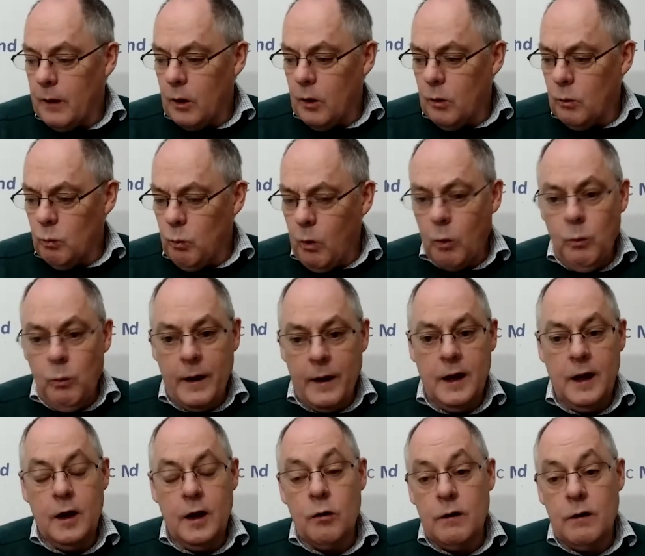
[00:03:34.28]
What we're
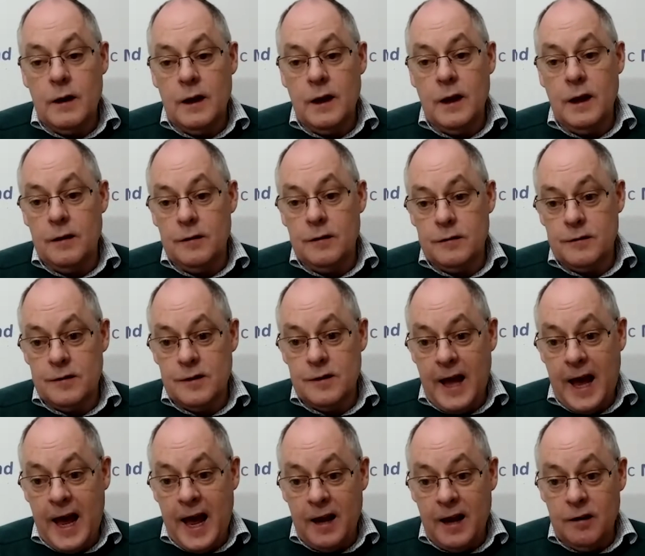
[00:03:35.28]
hearing is
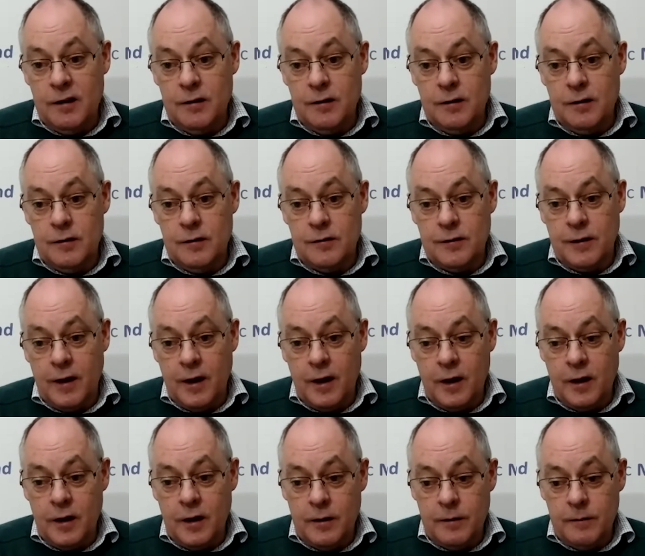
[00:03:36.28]
that
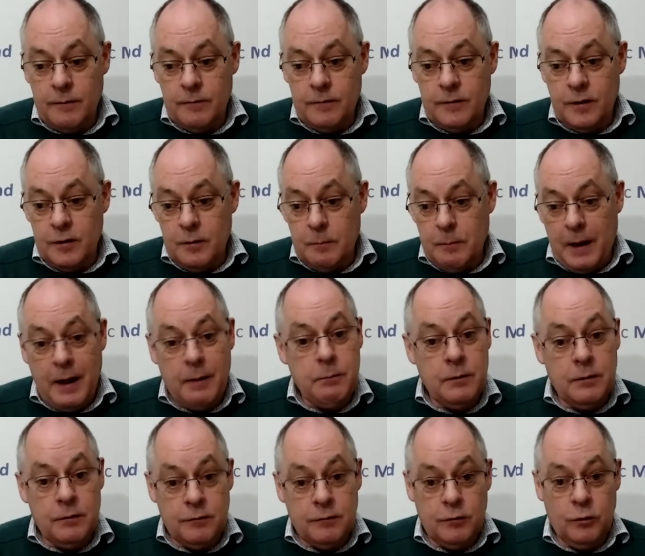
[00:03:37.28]
the
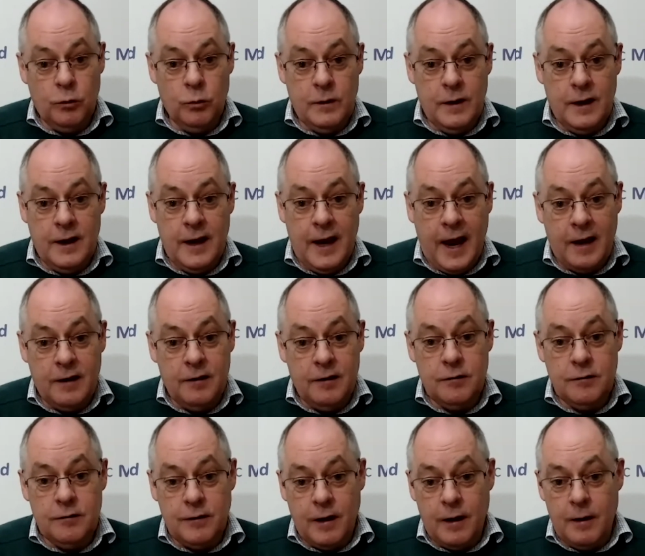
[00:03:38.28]
department's looking at
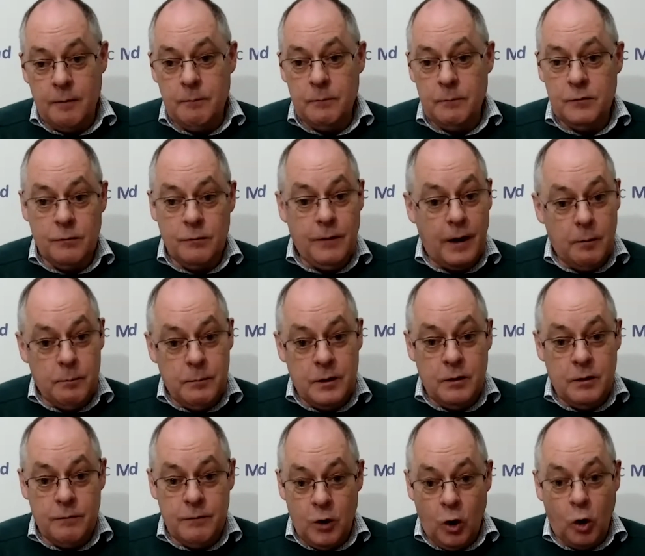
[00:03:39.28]
development of
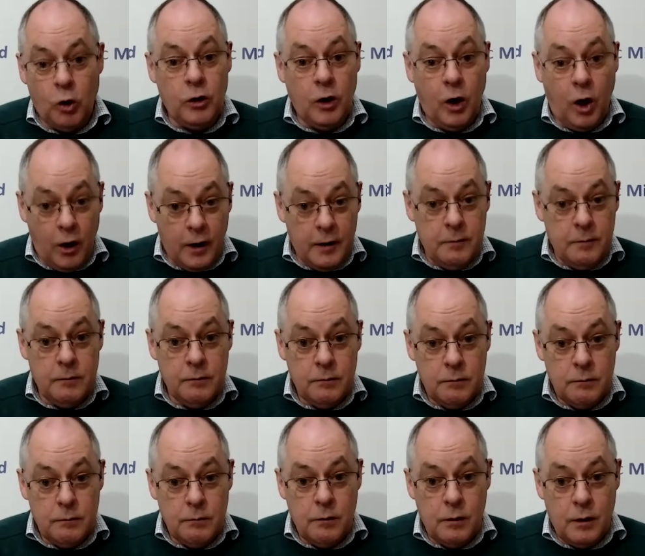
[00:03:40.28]
an online
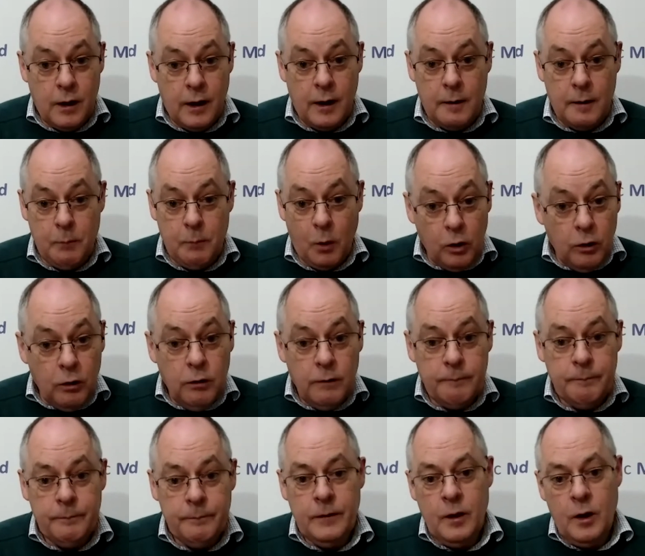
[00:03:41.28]
model
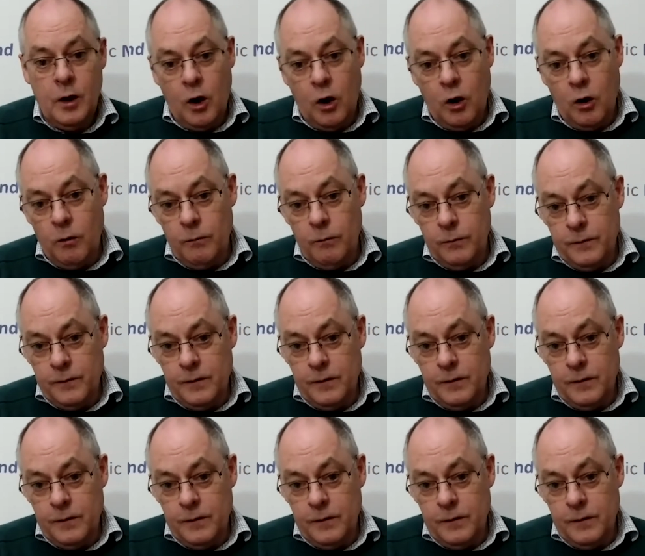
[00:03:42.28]
of